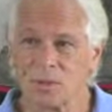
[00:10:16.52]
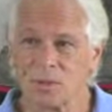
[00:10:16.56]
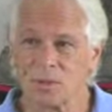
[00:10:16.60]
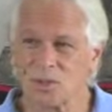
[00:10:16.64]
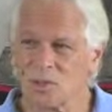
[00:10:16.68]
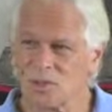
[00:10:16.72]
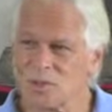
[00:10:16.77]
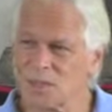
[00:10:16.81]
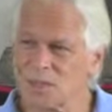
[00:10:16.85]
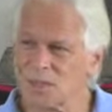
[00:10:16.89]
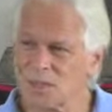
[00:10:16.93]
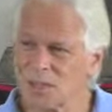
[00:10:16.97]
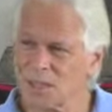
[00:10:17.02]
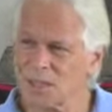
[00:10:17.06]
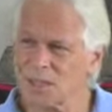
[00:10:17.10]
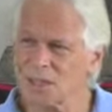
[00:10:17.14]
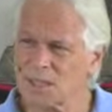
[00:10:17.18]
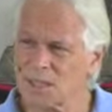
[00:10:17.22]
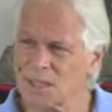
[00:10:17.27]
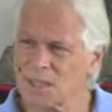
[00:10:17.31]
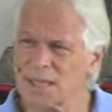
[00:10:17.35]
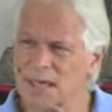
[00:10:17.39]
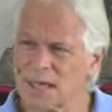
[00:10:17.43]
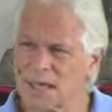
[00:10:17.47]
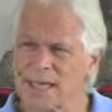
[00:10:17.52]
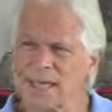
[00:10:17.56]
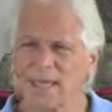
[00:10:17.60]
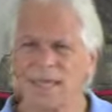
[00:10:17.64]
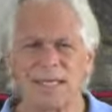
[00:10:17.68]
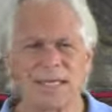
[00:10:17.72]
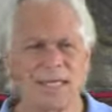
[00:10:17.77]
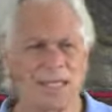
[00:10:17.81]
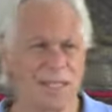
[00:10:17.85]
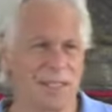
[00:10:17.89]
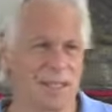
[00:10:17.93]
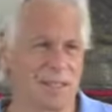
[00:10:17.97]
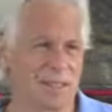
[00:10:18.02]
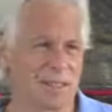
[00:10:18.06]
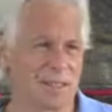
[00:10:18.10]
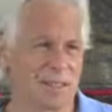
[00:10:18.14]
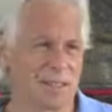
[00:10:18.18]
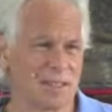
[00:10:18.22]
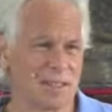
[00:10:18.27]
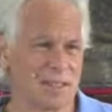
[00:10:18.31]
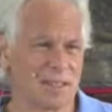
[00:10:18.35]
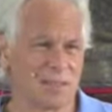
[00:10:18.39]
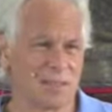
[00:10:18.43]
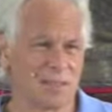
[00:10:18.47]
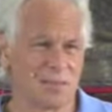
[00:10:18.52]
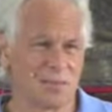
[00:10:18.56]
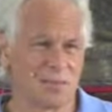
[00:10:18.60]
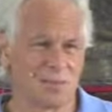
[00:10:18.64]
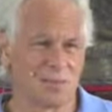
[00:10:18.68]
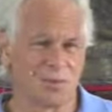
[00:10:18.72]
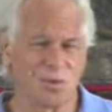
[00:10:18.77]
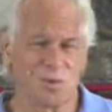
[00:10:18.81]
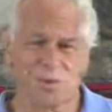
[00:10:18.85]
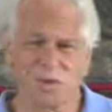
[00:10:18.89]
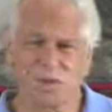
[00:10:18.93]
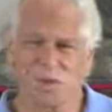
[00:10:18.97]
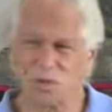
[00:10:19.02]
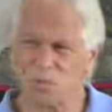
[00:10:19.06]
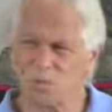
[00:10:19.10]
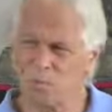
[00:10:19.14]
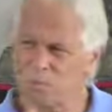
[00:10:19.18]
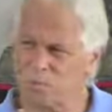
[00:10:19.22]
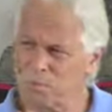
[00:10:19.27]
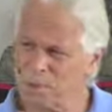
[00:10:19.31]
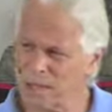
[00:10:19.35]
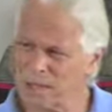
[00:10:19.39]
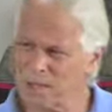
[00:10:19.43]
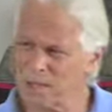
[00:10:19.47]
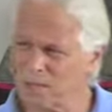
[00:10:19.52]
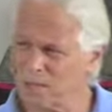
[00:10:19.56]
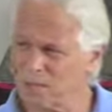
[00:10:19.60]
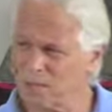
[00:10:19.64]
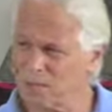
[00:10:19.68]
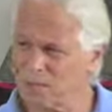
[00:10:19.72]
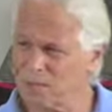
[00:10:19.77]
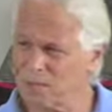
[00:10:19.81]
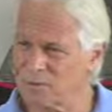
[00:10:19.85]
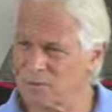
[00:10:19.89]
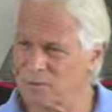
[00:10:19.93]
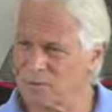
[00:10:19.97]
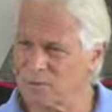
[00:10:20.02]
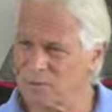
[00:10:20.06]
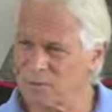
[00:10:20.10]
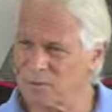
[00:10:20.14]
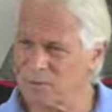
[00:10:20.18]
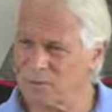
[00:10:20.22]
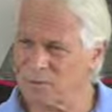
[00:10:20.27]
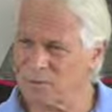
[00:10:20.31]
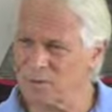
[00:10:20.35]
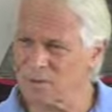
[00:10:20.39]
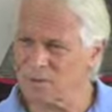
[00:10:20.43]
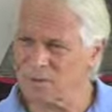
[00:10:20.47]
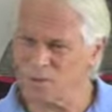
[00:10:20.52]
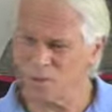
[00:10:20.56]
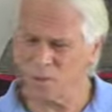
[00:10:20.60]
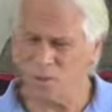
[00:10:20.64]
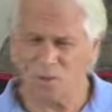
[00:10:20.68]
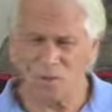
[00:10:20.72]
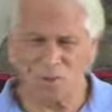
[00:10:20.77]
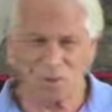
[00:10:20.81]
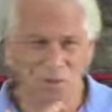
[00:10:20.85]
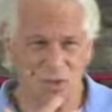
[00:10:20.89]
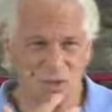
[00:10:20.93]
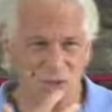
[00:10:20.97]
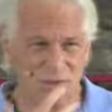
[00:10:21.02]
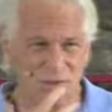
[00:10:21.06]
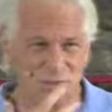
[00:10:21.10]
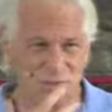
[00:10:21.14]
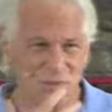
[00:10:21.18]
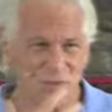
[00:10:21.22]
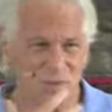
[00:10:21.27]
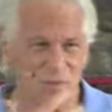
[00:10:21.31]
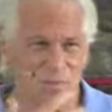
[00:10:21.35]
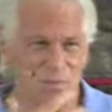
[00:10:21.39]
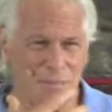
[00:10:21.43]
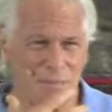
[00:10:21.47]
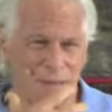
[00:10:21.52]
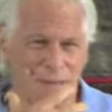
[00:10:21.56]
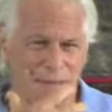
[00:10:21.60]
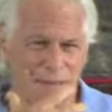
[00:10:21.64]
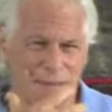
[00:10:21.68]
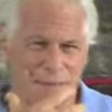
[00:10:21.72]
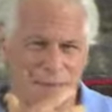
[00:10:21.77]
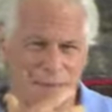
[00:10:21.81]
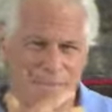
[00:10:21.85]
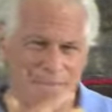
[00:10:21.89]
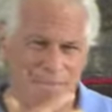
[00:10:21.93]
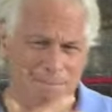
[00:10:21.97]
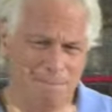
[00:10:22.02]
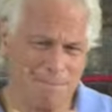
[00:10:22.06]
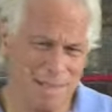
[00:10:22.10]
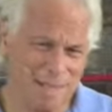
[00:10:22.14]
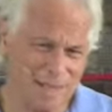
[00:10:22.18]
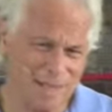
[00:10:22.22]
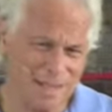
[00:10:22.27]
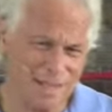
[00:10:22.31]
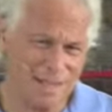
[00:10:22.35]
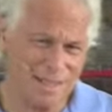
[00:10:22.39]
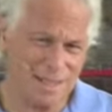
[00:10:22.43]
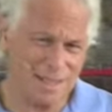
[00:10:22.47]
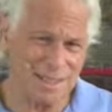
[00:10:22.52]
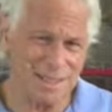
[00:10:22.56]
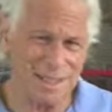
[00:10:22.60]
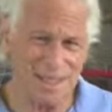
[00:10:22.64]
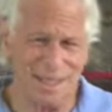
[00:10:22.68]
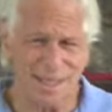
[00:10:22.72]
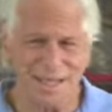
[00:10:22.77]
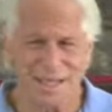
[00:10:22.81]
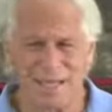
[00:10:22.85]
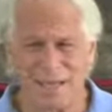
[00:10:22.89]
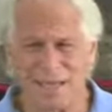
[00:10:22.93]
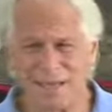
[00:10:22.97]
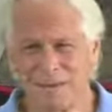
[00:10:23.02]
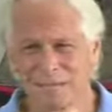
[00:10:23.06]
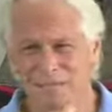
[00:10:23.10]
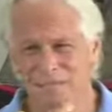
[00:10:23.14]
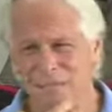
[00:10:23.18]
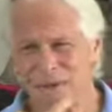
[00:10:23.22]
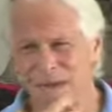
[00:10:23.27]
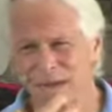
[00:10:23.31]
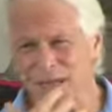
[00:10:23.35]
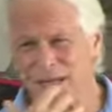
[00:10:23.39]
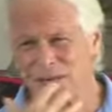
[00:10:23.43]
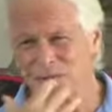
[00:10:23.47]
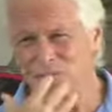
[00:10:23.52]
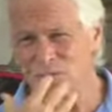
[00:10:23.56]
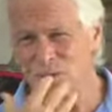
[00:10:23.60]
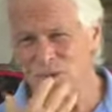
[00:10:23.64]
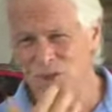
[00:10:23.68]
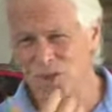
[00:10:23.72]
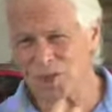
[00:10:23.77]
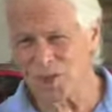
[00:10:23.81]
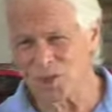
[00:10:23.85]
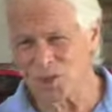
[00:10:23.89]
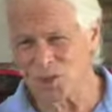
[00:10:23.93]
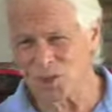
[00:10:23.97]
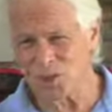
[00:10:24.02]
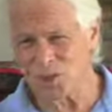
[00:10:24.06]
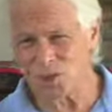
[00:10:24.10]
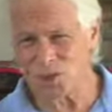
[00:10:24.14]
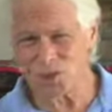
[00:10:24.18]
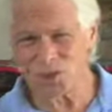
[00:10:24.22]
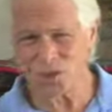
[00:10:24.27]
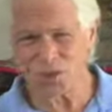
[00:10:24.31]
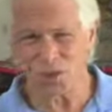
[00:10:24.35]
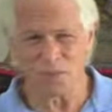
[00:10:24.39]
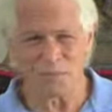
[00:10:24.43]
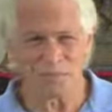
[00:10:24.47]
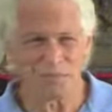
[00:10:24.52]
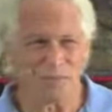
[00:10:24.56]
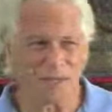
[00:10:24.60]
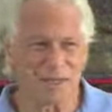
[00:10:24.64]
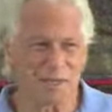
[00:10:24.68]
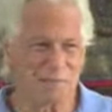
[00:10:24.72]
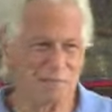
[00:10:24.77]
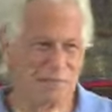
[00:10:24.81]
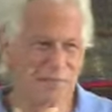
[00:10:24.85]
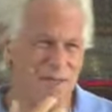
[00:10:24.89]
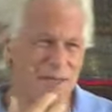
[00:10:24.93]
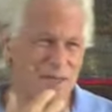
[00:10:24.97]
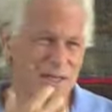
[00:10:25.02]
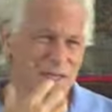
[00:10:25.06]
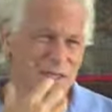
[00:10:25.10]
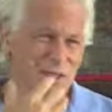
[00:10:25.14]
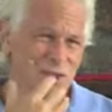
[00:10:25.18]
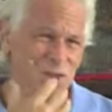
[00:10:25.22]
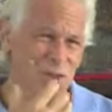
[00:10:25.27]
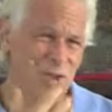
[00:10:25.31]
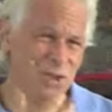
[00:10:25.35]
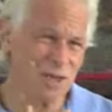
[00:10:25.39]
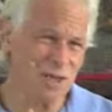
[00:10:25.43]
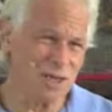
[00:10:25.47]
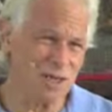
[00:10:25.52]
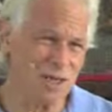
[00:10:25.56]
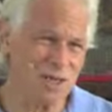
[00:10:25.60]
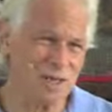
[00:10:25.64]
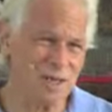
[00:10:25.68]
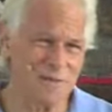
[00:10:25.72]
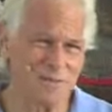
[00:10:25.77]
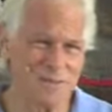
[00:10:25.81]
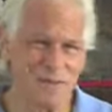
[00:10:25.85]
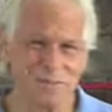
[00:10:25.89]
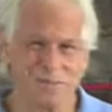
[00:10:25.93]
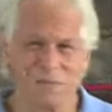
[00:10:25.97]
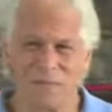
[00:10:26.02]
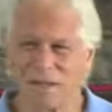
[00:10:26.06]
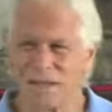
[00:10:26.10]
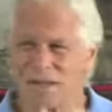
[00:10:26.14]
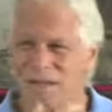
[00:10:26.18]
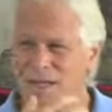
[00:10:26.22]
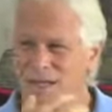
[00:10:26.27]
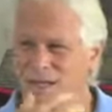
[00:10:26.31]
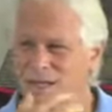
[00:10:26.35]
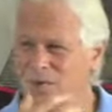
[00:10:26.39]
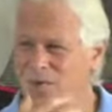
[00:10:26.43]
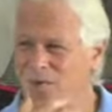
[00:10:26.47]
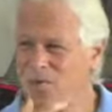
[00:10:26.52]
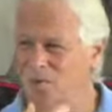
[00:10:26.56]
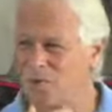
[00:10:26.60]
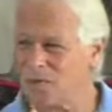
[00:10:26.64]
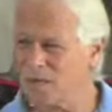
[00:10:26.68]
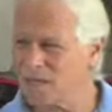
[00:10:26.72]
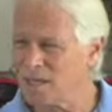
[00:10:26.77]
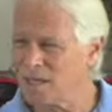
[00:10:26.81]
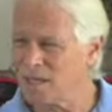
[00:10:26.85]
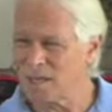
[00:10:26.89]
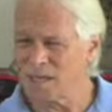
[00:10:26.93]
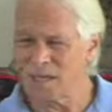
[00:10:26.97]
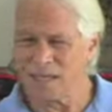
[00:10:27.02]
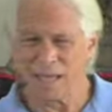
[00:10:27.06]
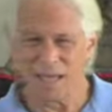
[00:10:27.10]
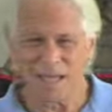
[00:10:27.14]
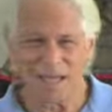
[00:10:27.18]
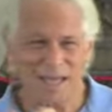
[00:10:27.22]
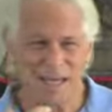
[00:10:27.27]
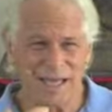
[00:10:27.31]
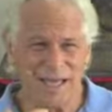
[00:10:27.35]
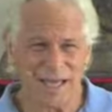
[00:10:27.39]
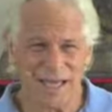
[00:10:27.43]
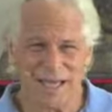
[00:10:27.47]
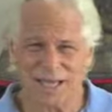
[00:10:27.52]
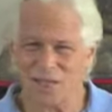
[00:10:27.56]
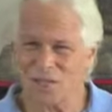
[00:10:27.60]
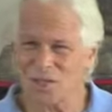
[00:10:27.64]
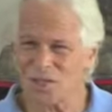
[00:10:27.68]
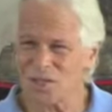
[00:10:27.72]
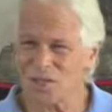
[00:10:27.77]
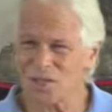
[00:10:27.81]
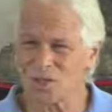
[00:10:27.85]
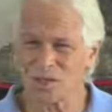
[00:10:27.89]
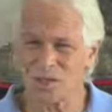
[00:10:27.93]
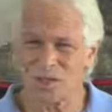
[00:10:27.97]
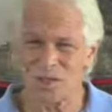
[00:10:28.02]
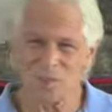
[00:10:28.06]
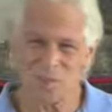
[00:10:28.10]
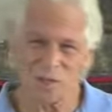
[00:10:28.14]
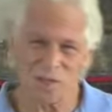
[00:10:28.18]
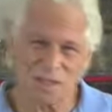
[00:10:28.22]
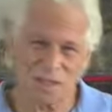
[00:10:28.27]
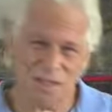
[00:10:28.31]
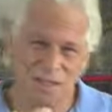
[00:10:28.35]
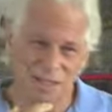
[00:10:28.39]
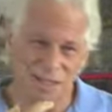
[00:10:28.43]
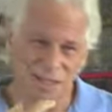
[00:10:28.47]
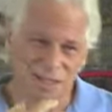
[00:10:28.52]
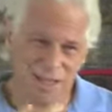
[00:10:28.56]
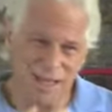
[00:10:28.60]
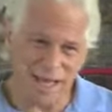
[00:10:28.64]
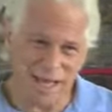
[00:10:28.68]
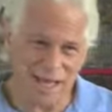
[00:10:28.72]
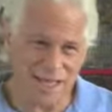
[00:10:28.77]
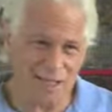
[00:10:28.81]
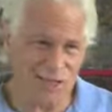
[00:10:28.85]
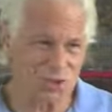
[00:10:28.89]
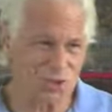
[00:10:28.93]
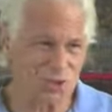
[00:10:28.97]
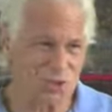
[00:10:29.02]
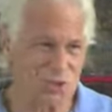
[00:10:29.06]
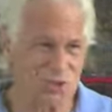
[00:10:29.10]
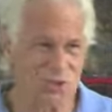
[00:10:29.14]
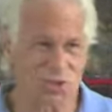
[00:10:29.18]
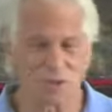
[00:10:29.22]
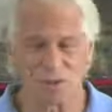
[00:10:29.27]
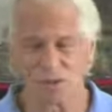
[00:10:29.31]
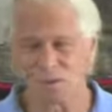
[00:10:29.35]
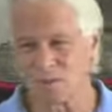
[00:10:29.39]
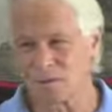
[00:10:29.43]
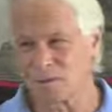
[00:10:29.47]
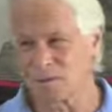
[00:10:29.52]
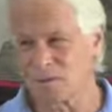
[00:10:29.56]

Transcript: You see what I'm saying? This is tiny. But we do big stuff. We do stuff with my body and my relationship and my job and the way. Endlessly, we attach.